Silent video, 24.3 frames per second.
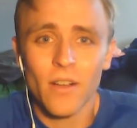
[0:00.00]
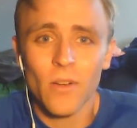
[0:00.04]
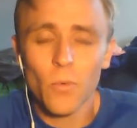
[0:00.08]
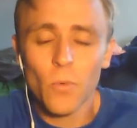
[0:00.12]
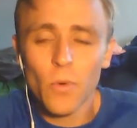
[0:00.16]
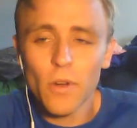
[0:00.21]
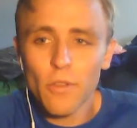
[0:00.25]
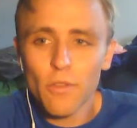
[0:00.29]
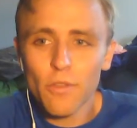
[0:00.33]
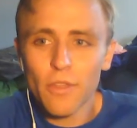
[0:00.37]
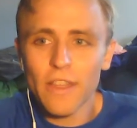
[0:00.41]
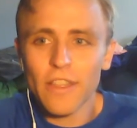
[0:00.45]

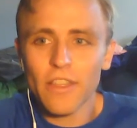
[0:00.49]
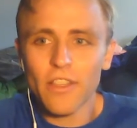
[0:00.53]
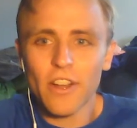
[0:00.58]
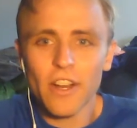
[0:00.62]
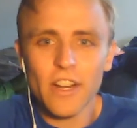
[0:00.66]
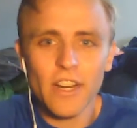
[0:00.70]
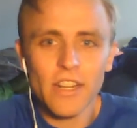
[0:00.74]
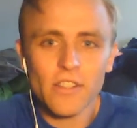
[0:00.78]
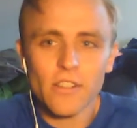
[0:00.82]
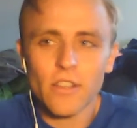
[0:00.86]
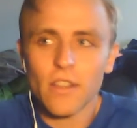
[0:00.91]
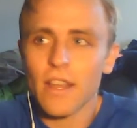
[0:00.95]
What do you think they're
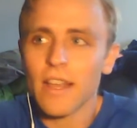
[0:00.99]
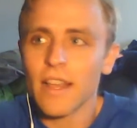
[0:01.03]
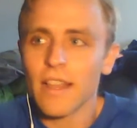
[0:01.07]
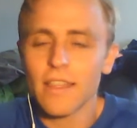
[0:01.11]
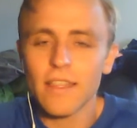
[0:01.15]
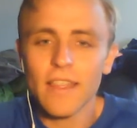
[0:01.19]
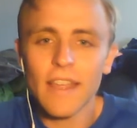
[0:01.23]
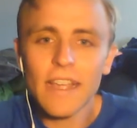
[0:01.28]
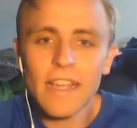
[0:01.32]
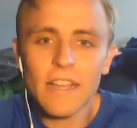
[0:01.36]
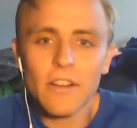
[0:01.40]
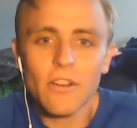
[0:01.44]
going to...
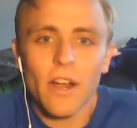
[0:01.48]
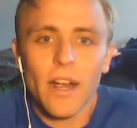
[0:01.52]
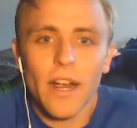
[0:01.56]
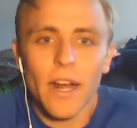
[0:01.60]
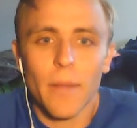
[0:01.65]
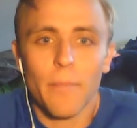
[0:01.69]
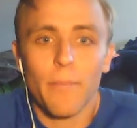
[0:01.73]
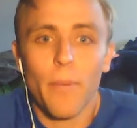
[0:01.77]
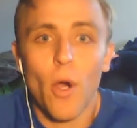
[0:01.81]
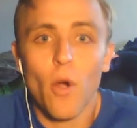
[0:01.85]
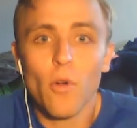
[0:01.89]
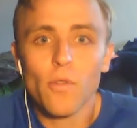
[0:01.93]
They're not
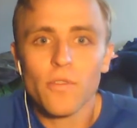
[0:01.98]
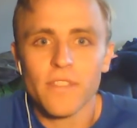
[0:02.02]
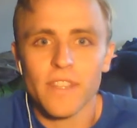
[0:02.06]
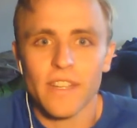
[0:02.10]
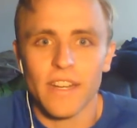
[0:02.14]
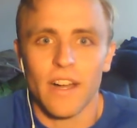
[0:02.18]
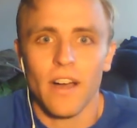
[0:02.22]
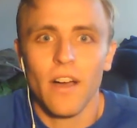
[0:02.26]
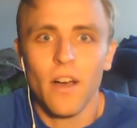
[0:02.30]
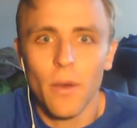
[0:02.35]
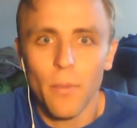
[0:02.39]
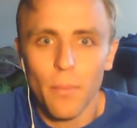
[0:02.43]
going to post
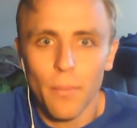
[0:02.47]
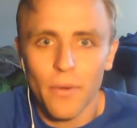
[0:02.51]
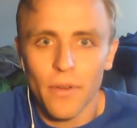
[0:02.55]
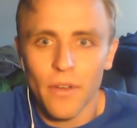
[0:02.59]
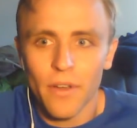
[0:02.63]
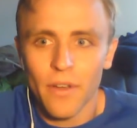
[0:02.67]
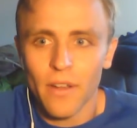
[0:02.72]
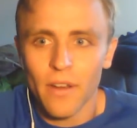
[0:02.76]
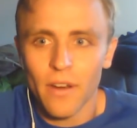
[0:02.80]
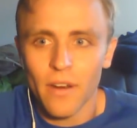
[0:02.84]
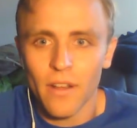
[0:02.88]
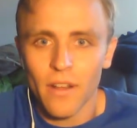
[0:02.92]
it up.
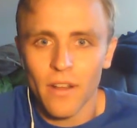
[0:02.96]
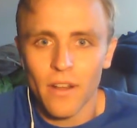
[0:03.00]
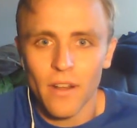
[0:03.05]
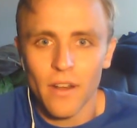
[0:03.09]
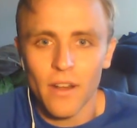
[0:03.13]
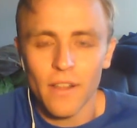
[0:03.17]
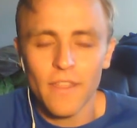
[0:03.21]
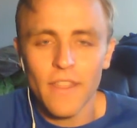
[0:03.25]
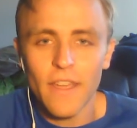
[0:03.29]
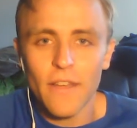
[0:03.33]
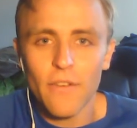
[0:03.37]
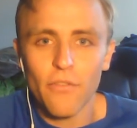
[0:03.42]

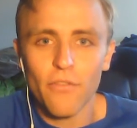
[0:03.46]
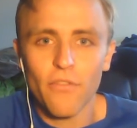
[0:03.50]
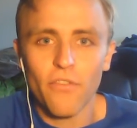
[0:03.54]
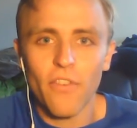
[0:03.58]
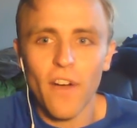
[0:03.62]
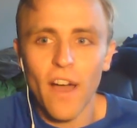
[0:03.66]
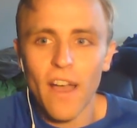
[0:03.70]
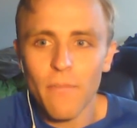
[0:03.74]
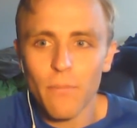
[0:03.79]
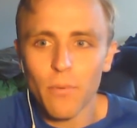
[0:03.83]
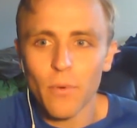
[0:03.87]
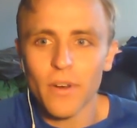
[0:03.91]
They have
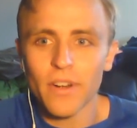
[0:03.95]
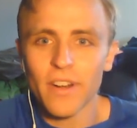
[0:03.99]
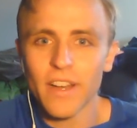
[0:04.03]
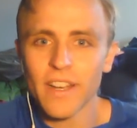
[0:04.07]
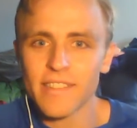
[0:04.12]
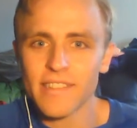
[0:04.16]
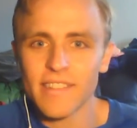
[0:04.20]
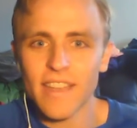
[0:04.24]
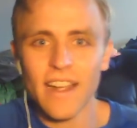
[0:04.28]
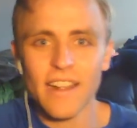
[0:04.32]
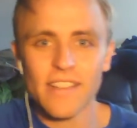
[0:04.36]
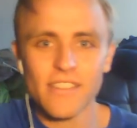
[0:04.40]

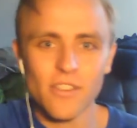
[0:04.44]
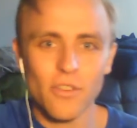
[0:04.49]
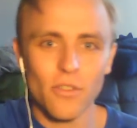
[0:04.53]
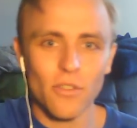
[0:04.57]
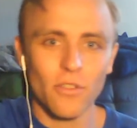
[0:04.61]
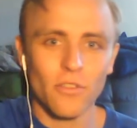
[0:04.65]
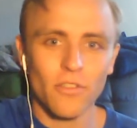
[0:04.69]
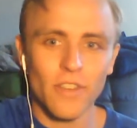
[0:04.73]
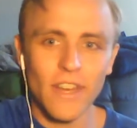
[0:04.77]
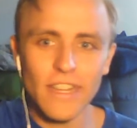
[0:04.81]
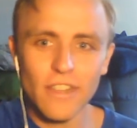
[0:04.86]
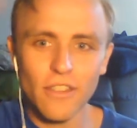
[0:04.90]
5.9 seconds to go the
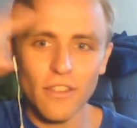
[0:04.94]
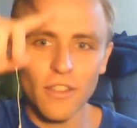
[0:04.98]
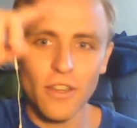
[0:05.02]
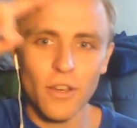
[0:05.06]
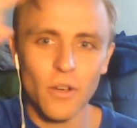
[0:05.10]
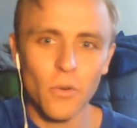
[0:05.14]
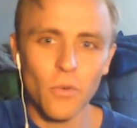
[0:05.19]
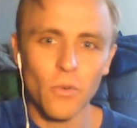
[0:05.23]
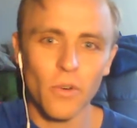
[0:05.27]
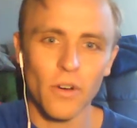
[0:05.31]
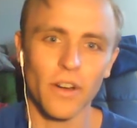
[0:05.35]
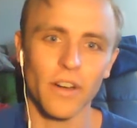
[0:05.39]
length of the
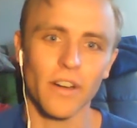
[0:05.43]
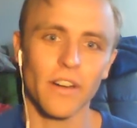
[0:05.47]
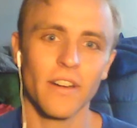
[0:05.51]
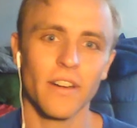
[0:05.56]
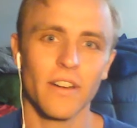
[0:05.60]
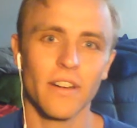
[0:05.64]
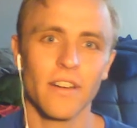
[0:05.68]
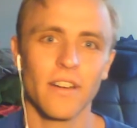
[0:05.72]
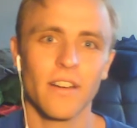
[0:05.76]
court.